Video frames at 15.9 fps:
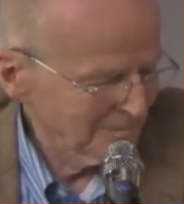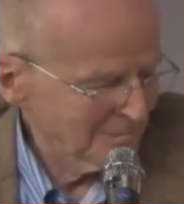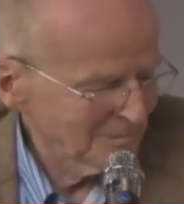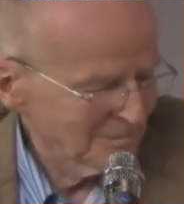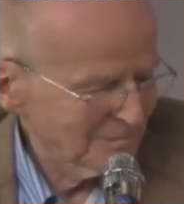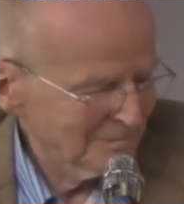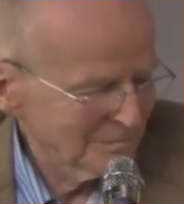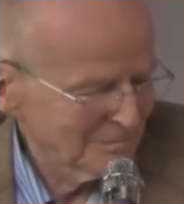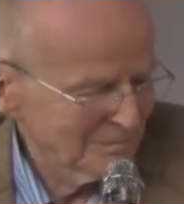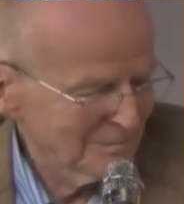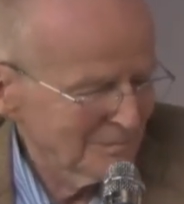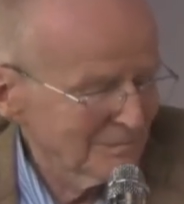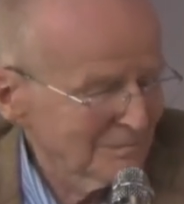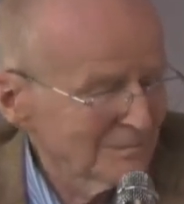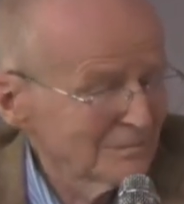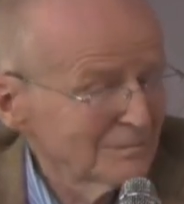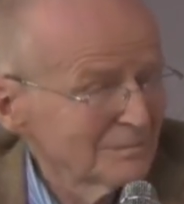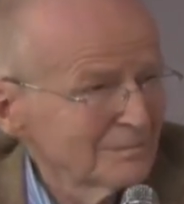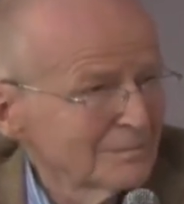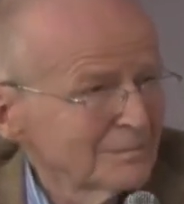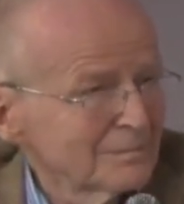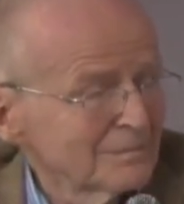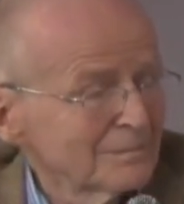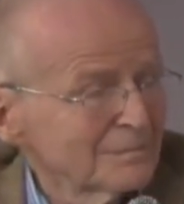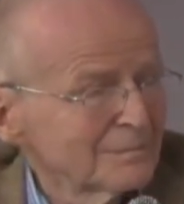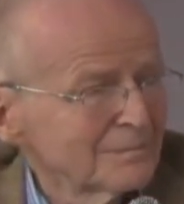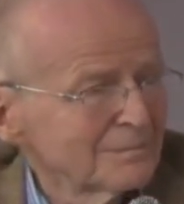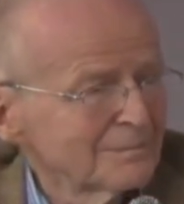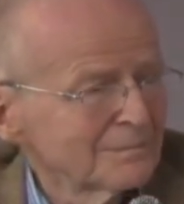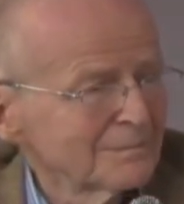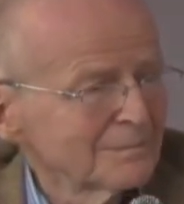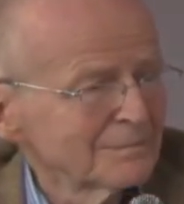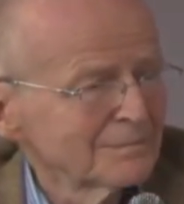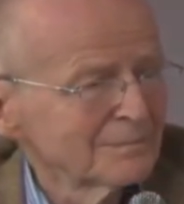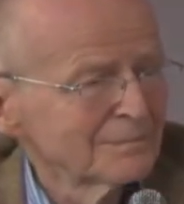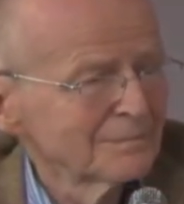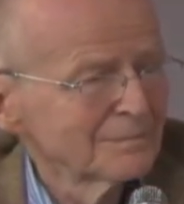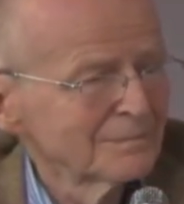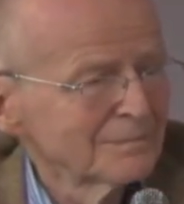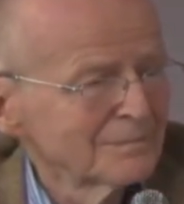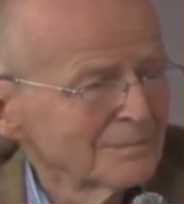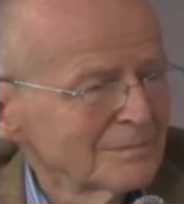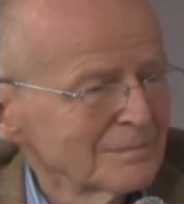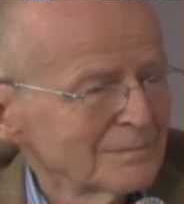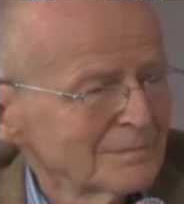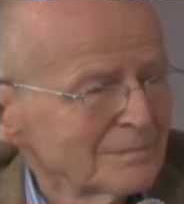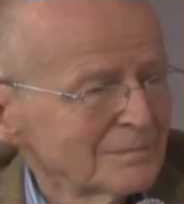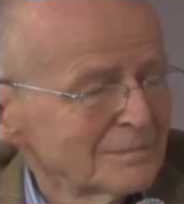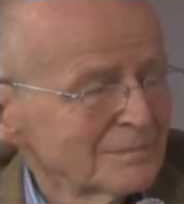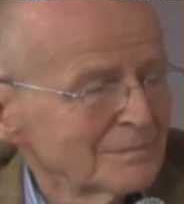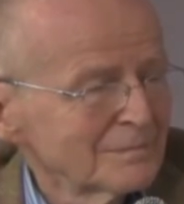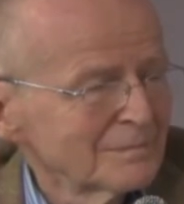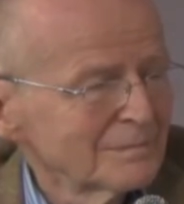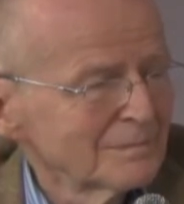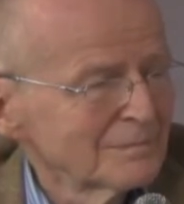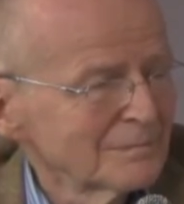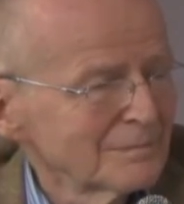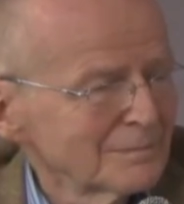(not speaking)